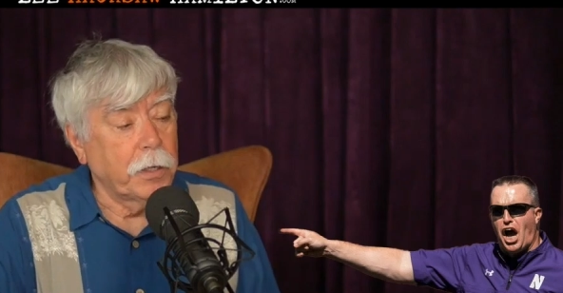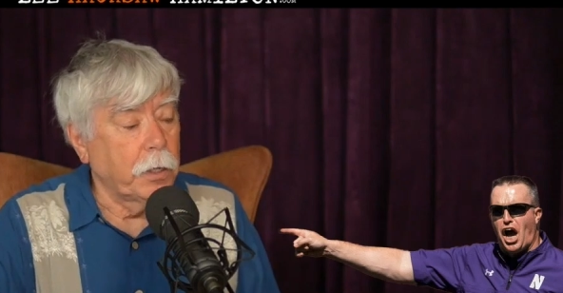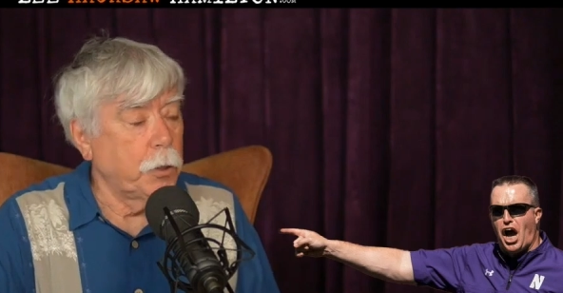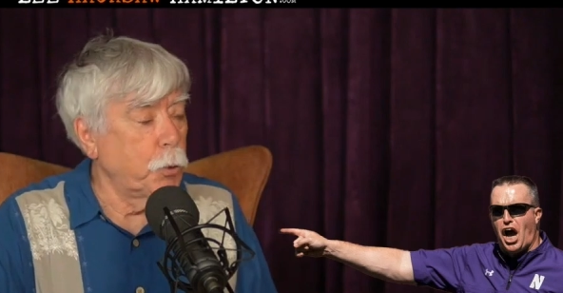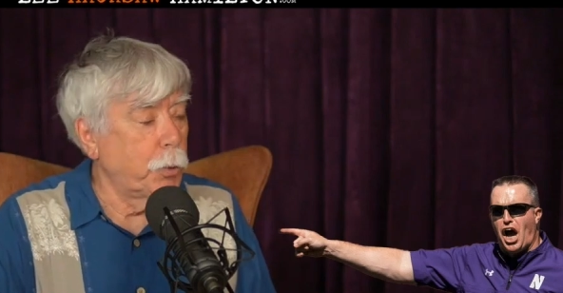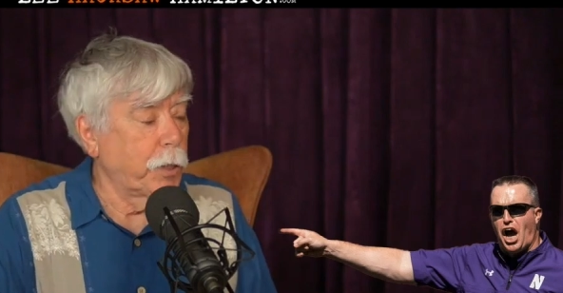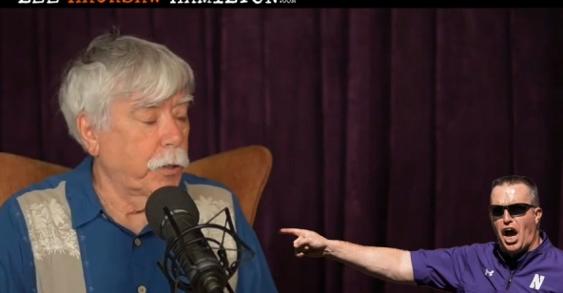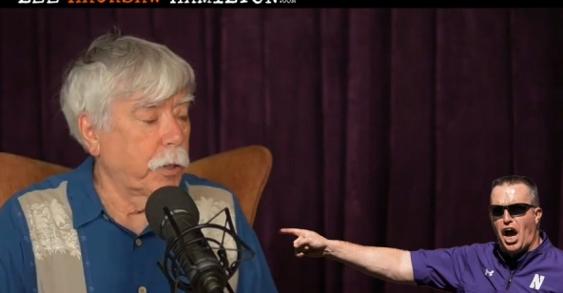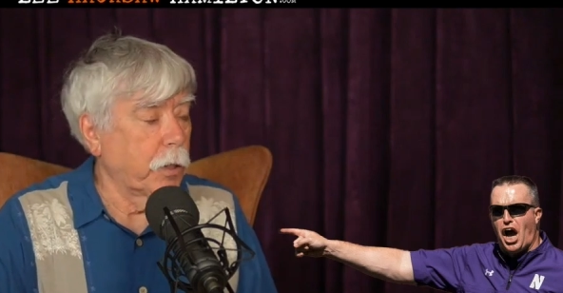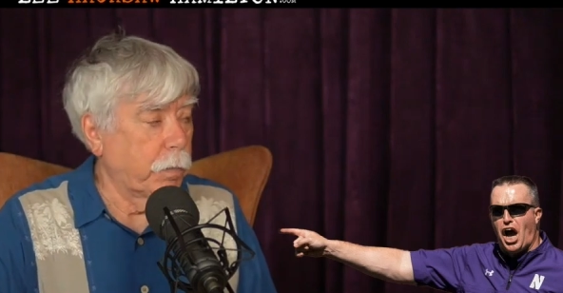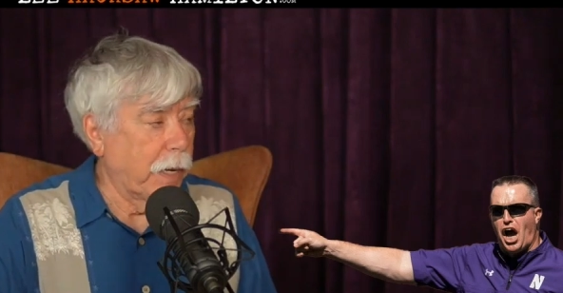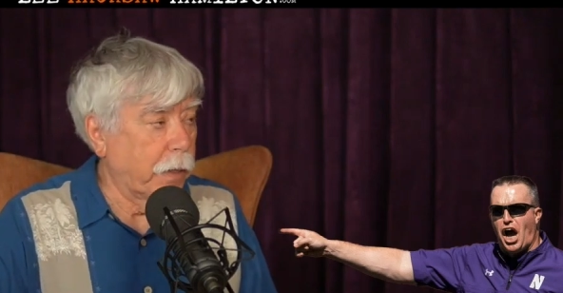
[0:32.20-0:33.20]
Speaker 1: they do
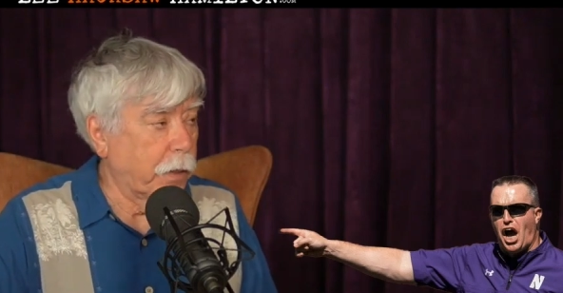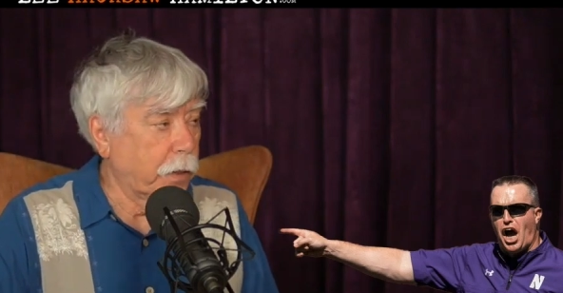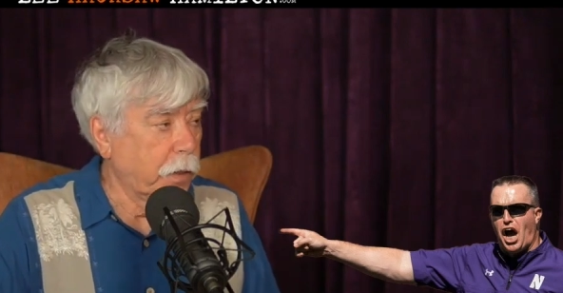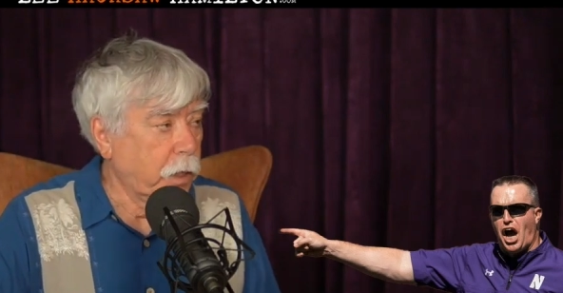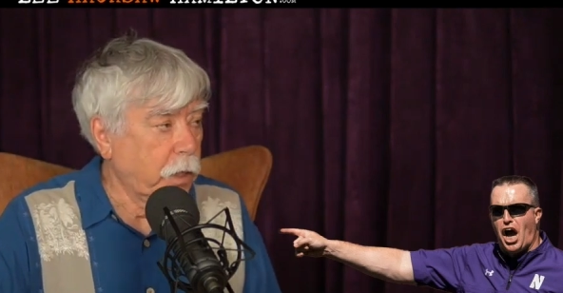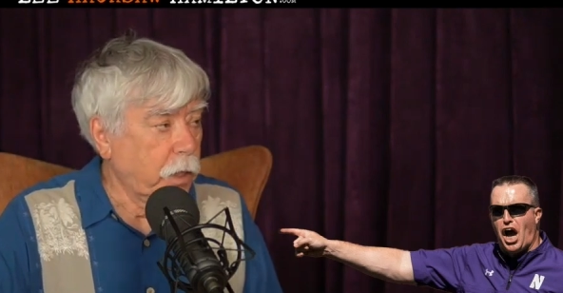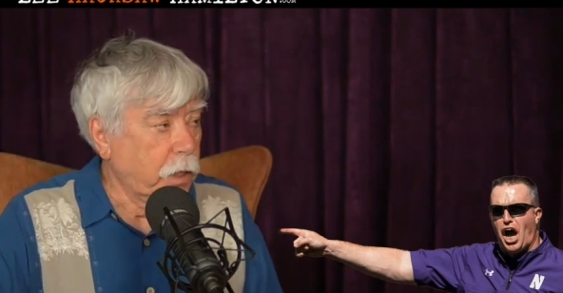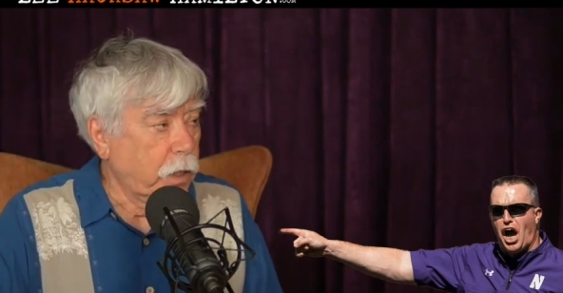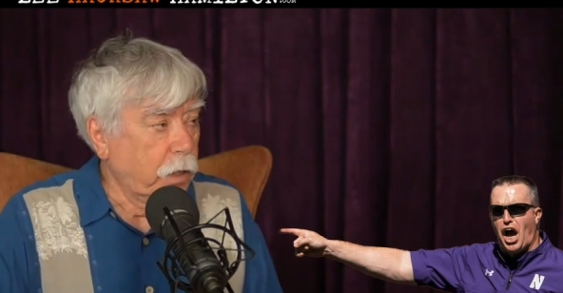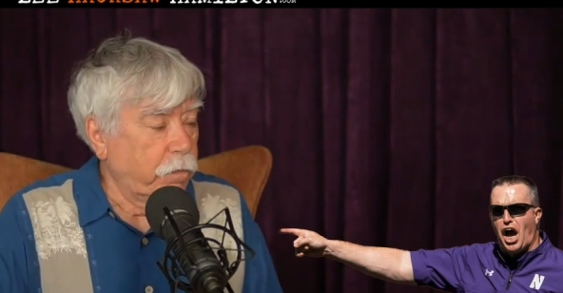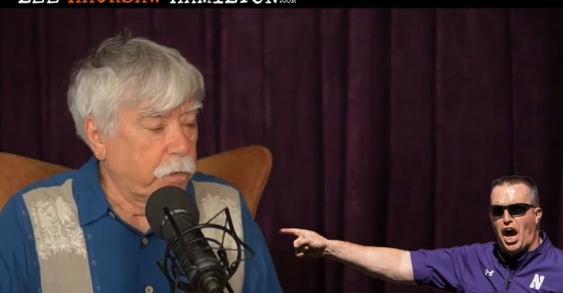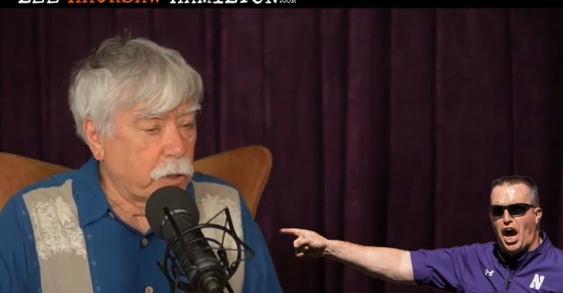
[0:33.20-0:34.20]
anything about it?
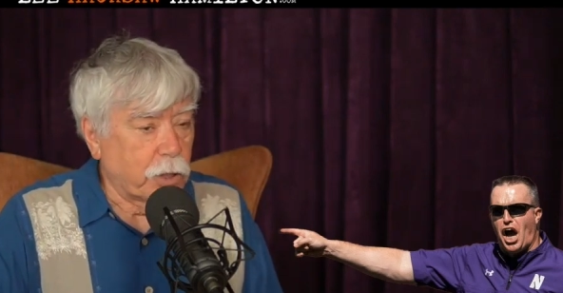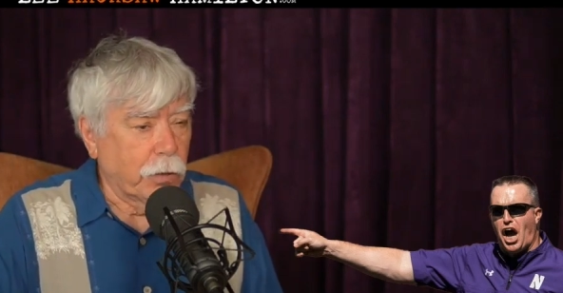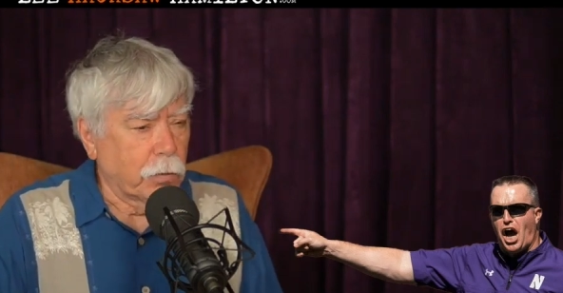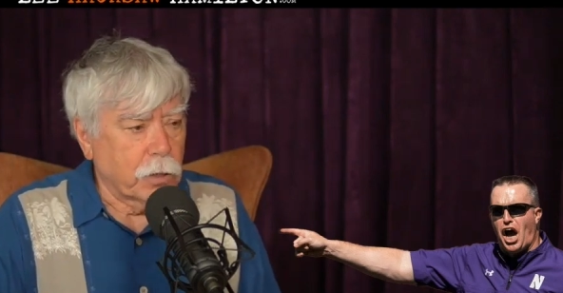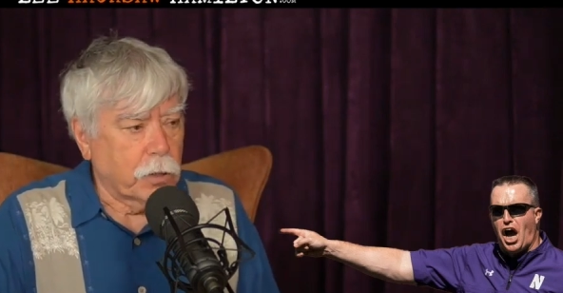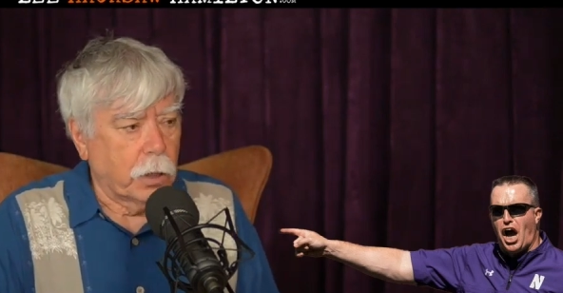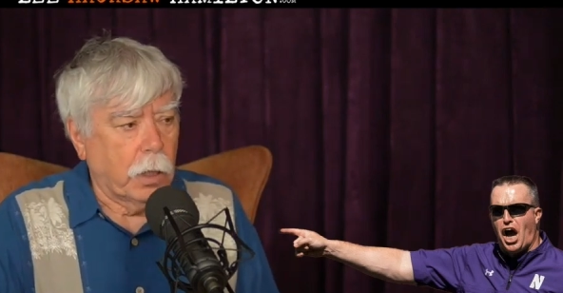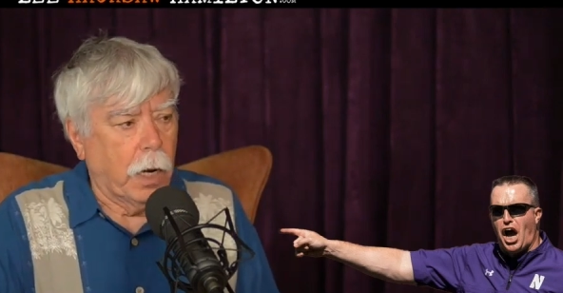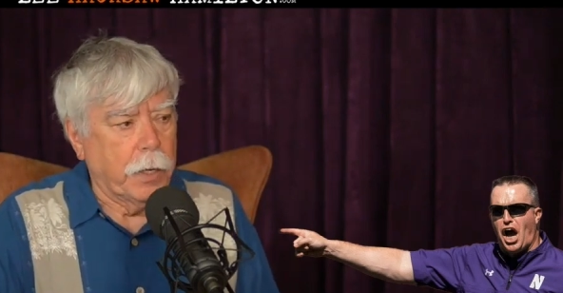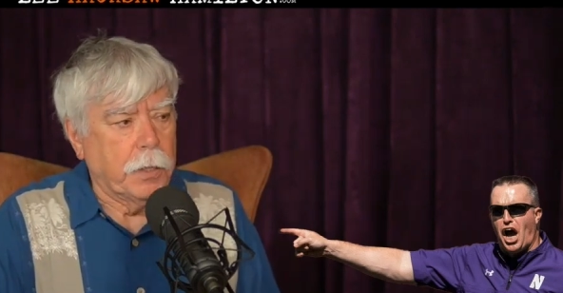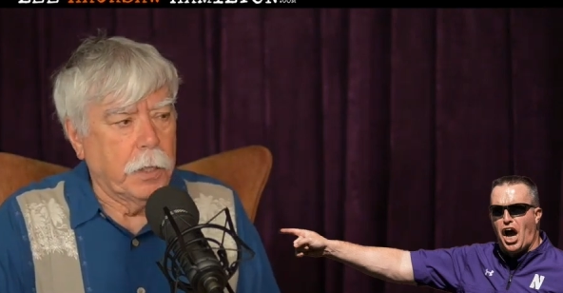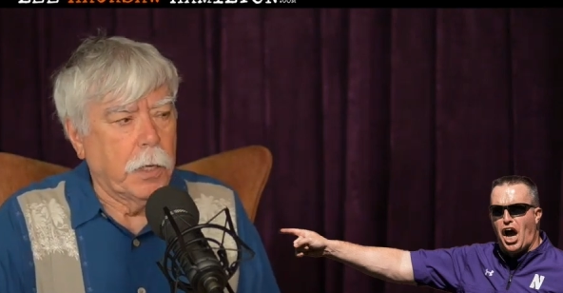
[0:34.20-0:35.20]
Fitzgerald said,
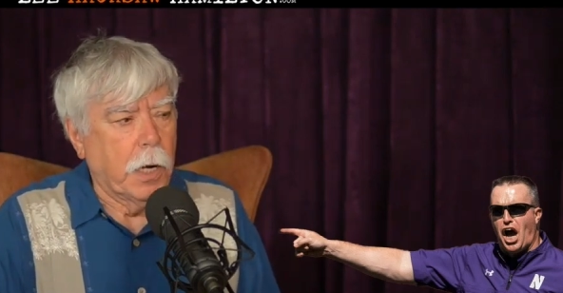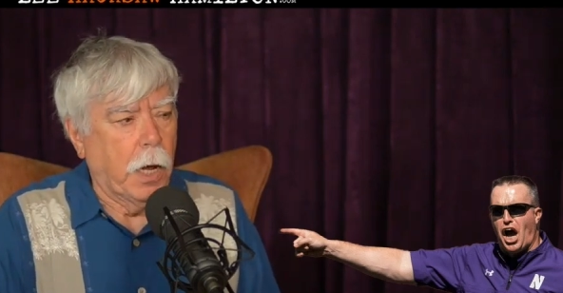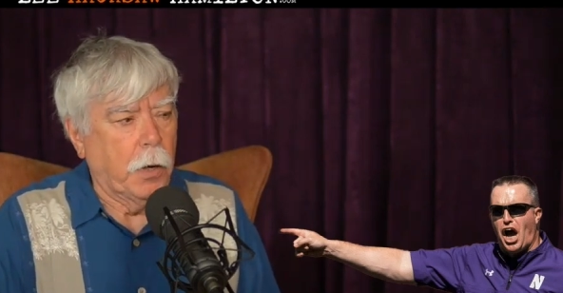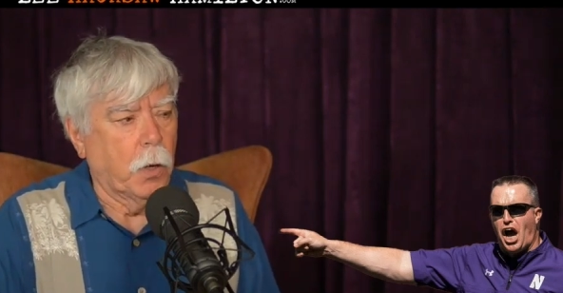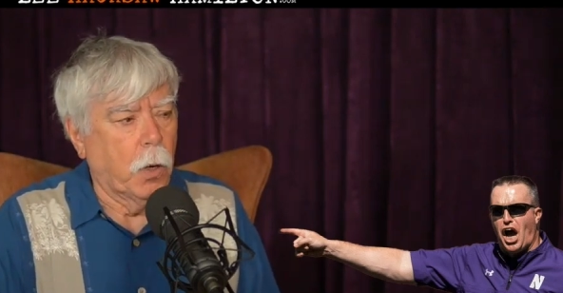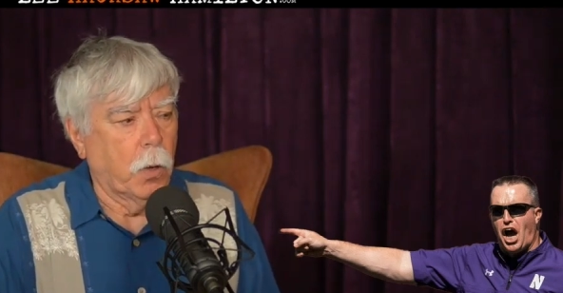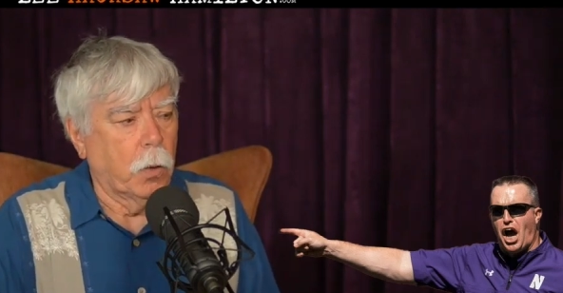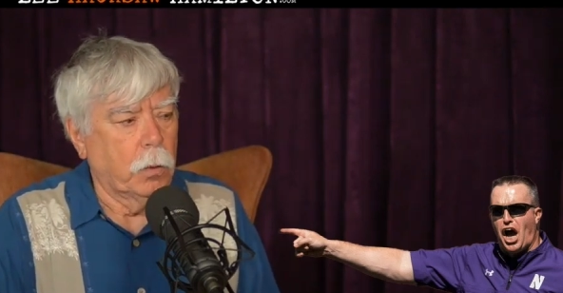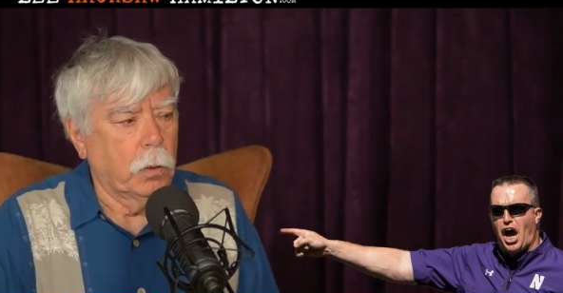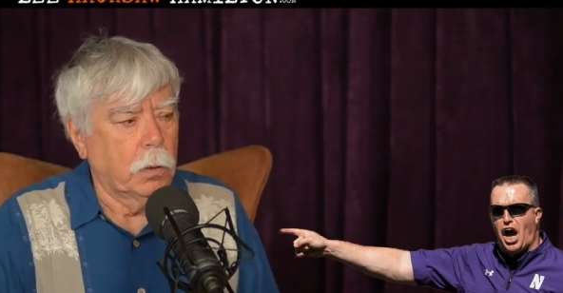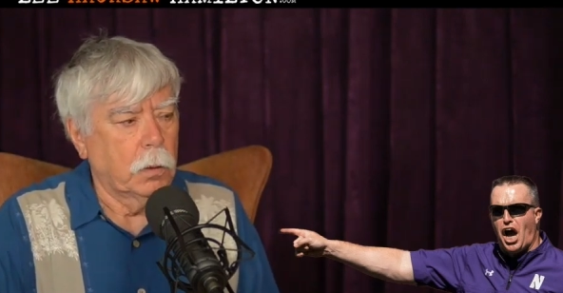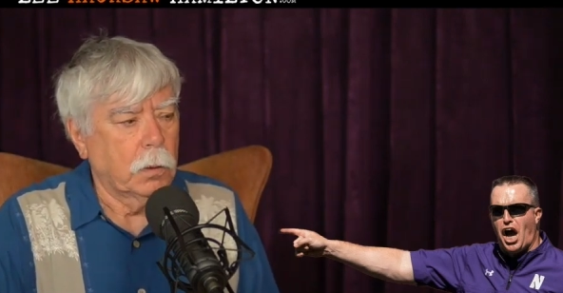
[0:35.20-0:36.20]
I did not know.
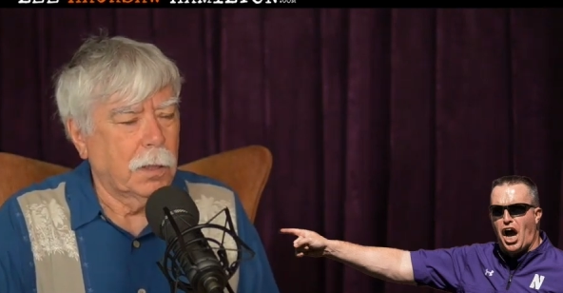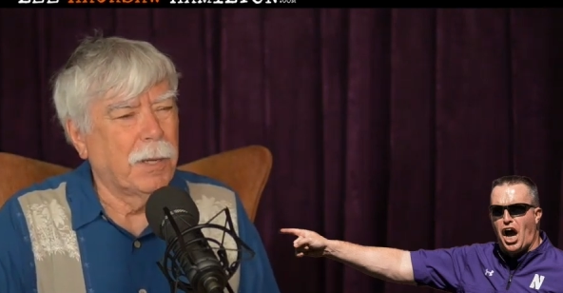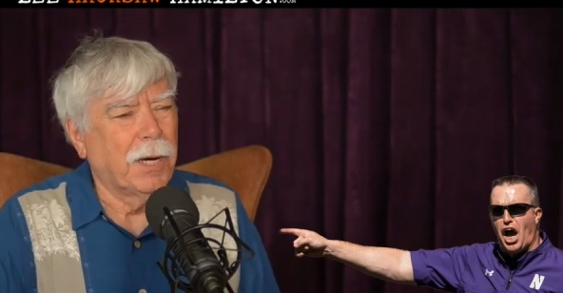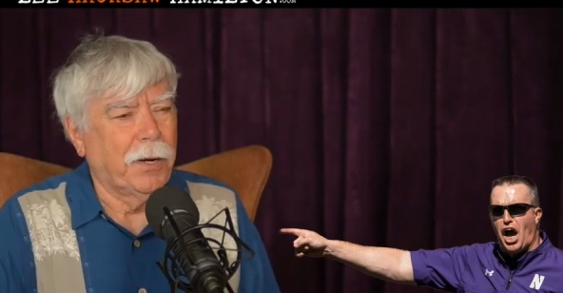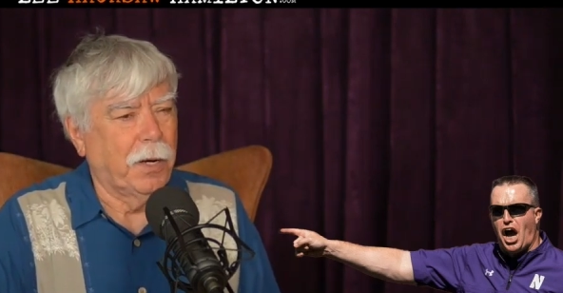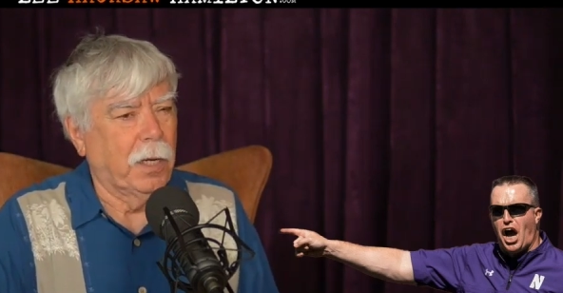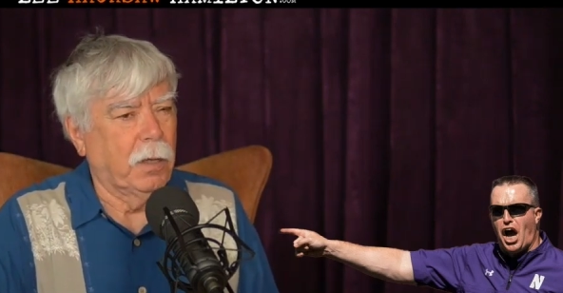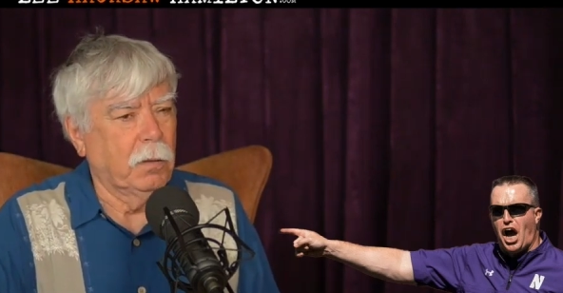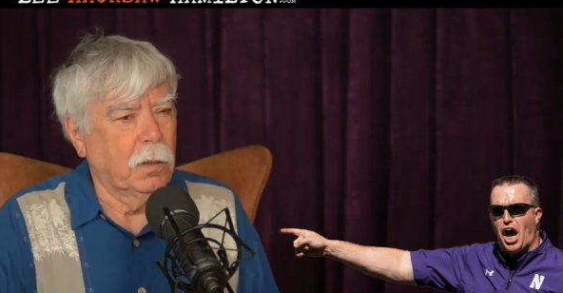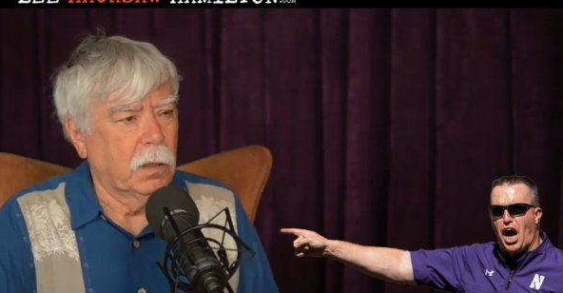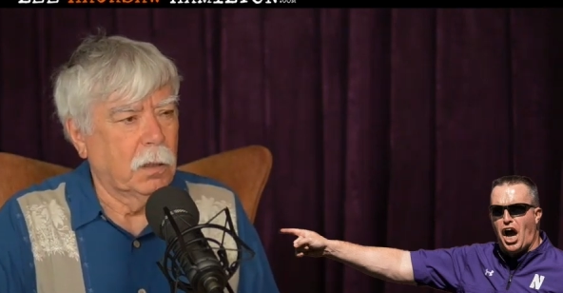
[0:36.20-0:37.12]
Come on now.